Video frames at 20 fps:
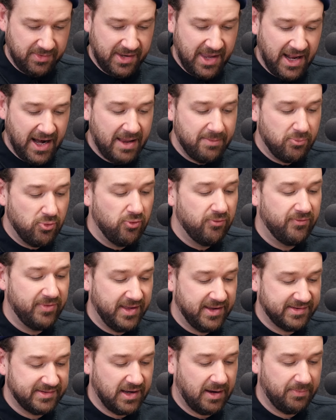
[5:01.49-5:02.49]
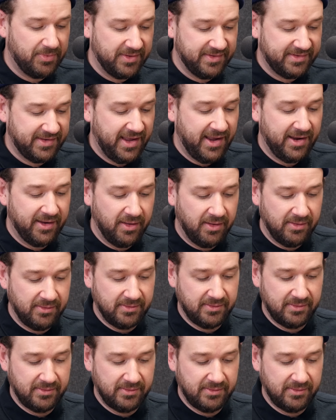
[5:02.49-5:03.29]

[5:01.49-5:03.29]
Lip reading: Can I move this up the scale?